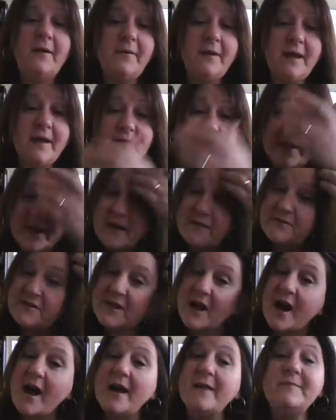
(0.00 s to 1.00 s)
We have enough
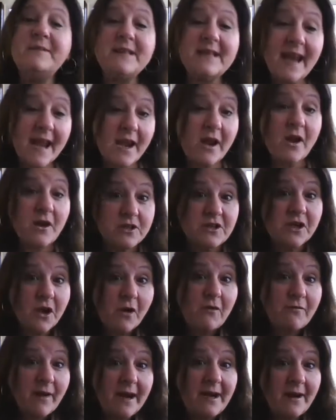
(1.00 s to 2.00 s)
time today to
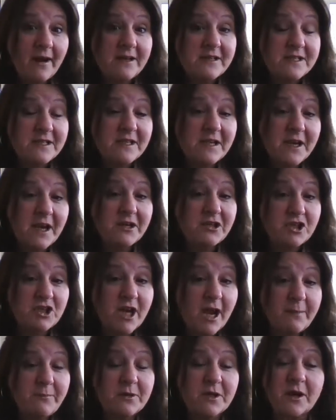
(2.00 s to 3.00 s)
go right on to the next
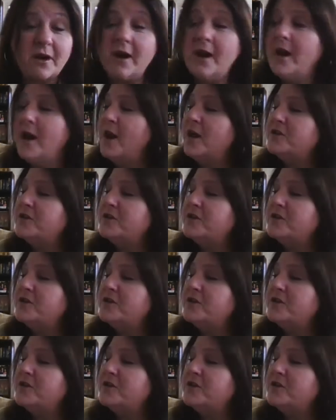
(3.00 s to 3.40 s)
chapter.